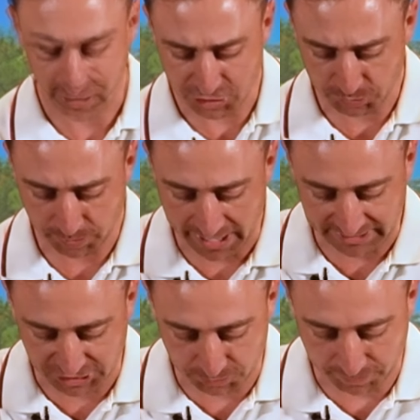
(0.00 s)
and just
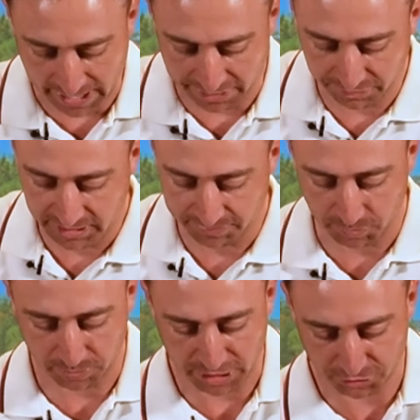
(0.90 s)
practice spiraling up the
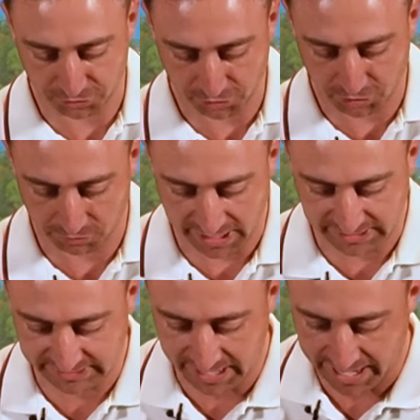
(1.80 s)
pressure through your
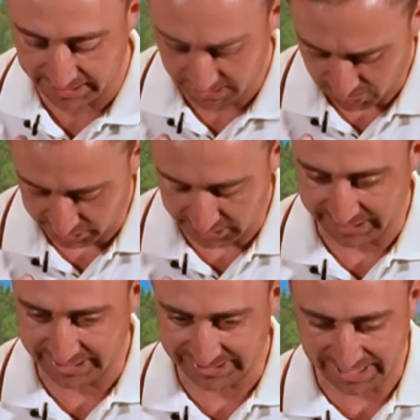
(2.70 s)
right side, starting on
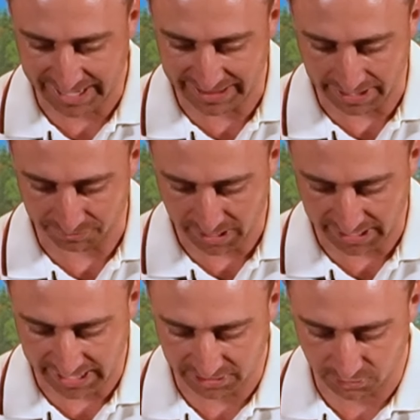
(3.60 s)
the inside of that
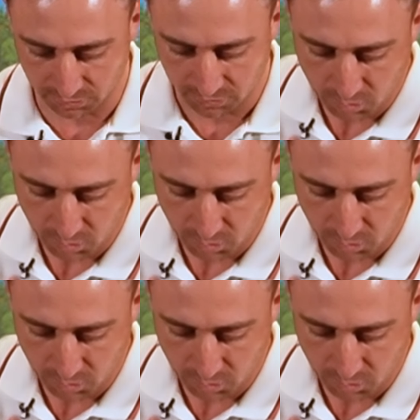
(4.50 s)
right ankle,